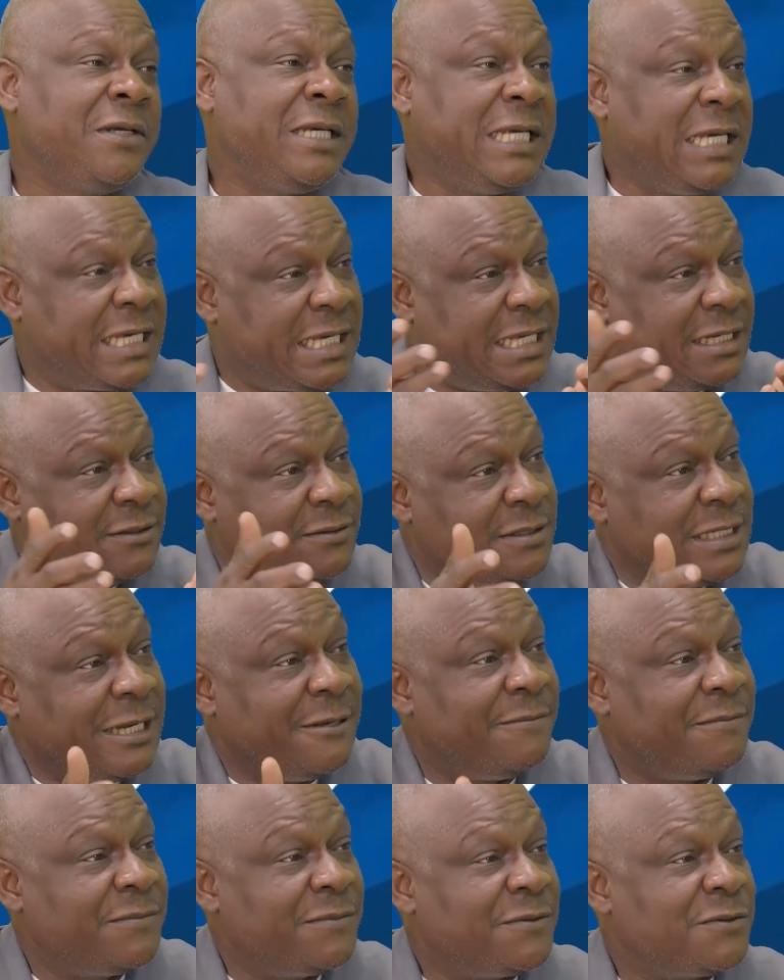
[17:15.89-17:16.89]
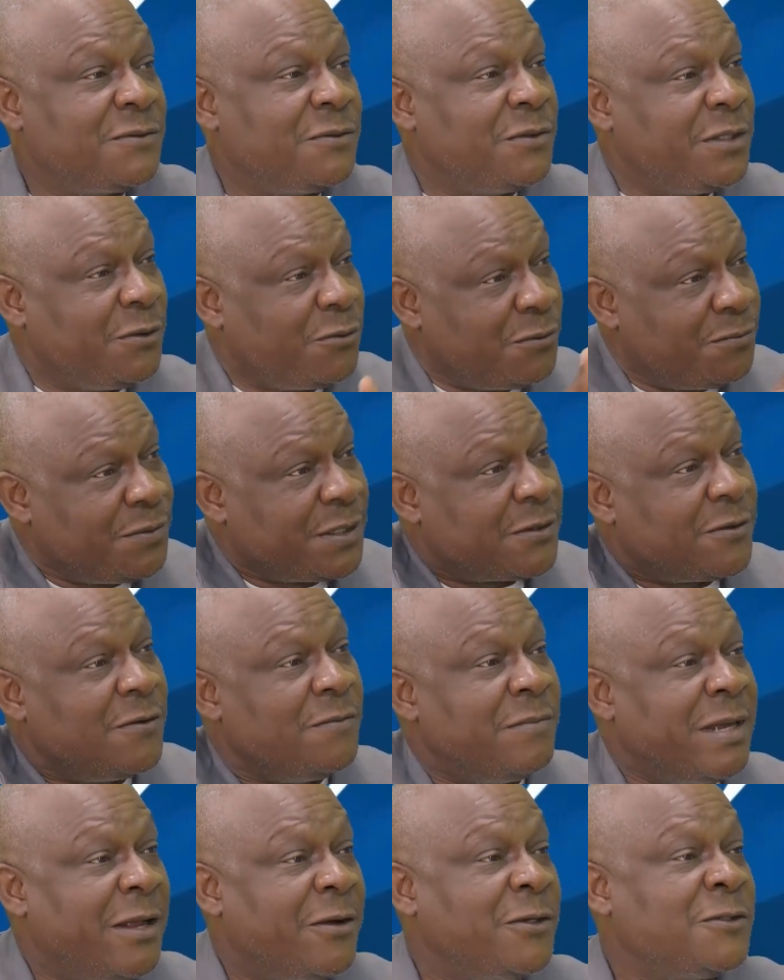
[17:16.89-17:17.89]
He killed them, so he will
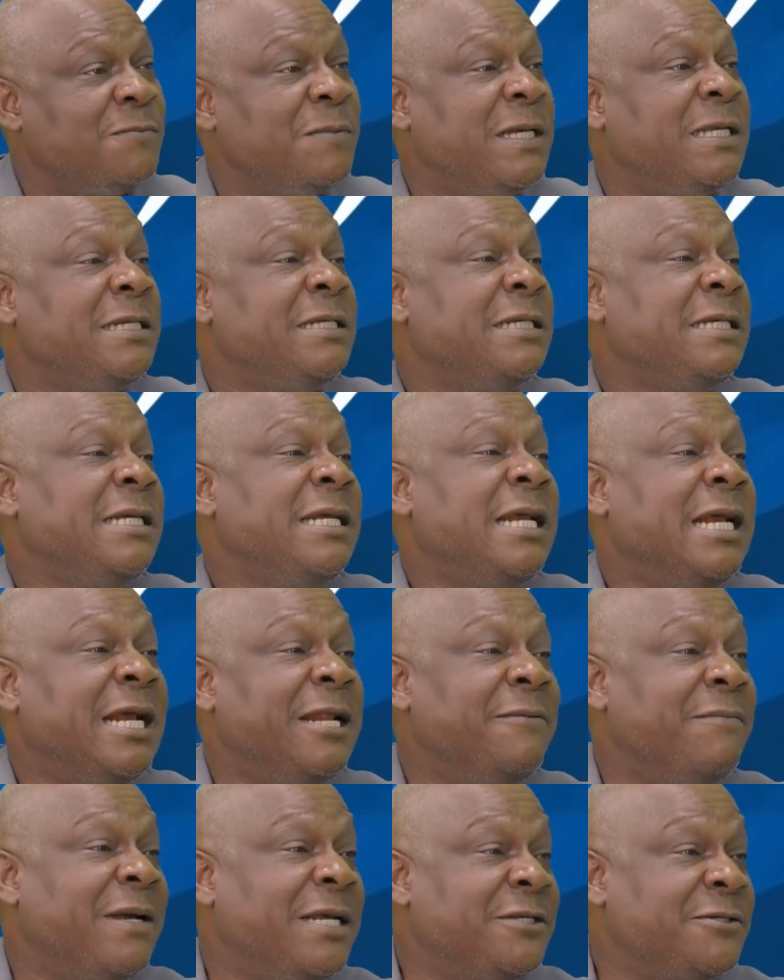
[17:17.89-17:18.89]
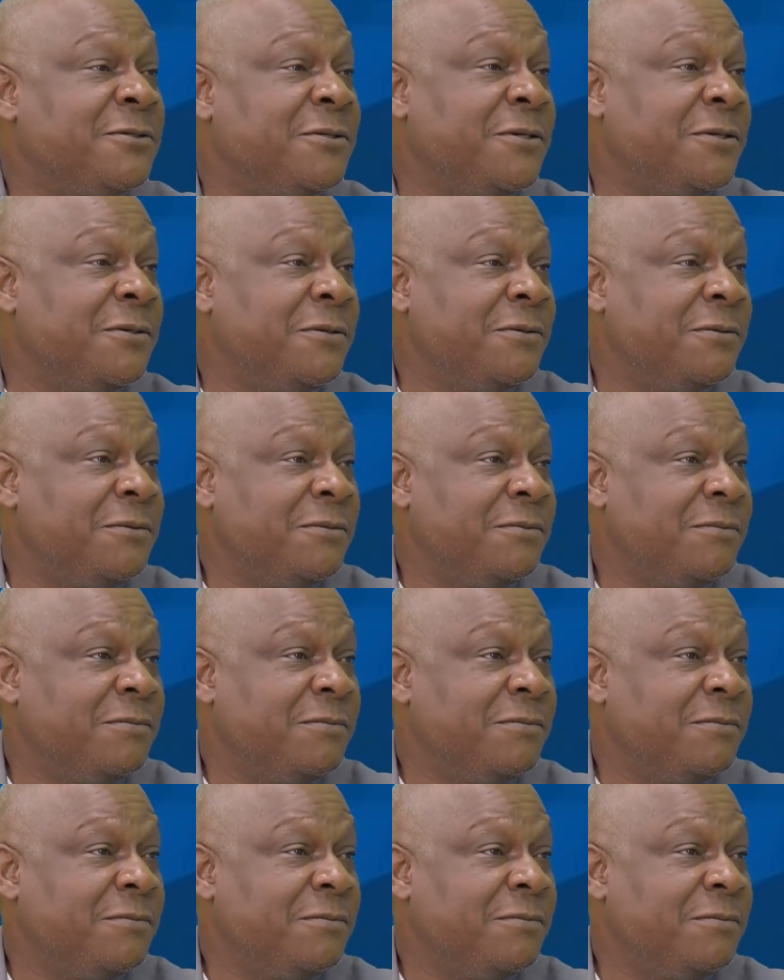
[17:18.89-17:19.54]
become my husband and my son.